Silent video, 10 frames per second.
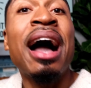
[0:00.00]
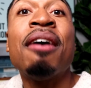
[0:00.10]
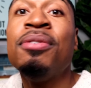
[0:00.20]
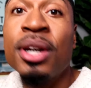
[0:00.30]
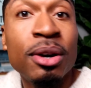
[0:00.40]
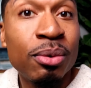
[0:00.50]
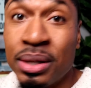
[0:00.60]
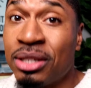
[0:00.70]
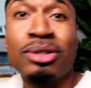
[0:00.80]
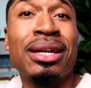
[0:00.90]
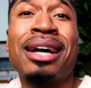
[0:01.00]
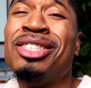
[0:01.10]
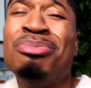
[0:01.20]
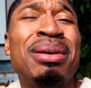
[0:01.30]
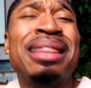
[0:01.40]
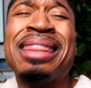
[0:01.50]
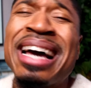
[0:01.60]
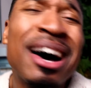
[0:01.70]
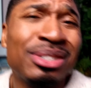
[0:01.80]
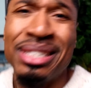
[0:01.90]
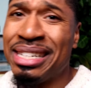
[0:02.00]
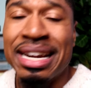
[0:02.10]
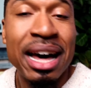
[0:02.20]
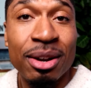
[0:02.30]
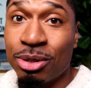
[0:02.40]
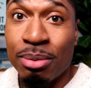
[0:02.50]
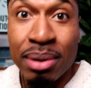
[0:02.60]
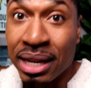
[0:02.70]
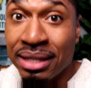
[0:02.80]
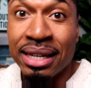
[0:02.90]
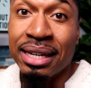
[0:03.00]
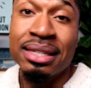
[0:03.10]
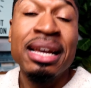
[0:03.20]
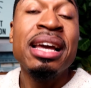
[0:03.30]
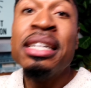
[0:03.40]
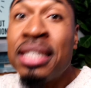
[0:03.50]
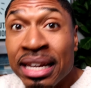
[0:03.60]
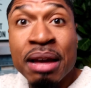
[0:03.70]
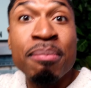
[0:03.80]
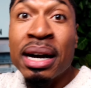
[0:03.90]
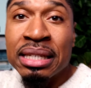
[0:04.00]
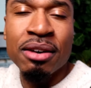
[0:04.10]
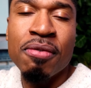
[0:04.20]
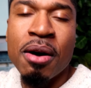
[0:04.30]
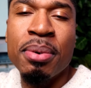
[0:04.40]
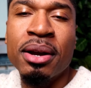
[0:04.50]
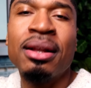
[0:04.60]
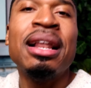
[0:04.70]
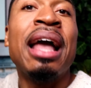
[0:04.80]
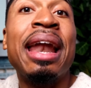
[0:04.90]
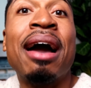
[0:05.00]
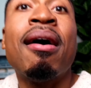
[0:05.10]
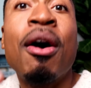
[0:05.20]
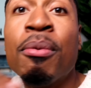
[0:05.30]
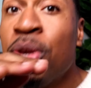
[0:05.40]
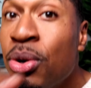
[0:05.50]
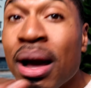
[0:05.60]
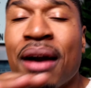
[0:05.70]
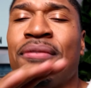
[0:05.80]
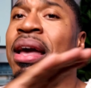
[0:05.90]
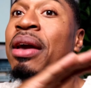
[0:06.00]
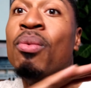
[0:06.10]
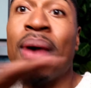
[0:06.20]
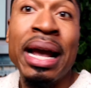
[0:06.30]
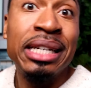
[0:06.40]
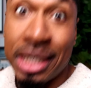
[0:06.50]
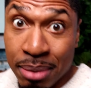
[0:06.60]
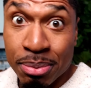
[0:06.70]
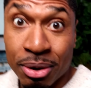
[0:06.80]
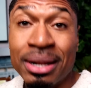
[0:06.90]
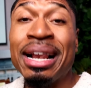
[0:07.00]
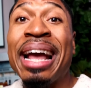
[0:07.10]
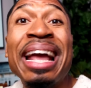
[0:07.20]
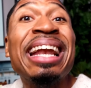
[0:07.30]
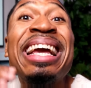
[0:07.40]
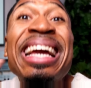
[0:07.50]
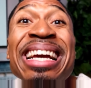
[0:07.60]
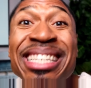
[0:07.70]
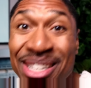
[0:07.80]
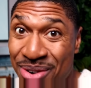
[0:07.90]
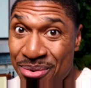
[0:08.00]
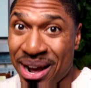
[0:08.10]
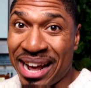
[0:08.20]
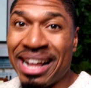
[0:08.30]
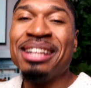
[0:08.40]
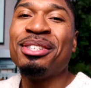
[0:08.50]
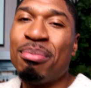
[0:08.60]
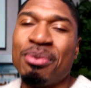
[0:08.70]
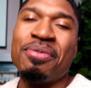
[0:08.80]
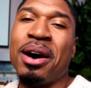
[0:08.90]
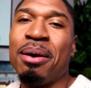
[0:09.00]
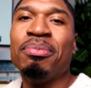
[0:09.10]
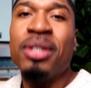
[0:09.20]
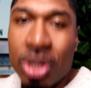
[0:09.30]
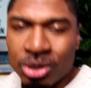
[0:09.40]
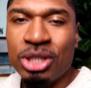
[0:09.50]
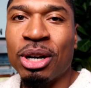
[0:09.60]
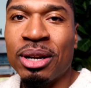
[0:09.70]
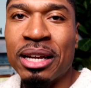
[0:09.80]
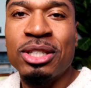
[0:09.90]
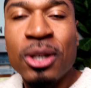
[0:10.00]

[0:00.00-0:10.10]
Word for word: I've done the research, I've spent thousands of dollars on plane tickets to get myself up here, and I'll help you have a way cheaper and easier way to move up to Charlotte.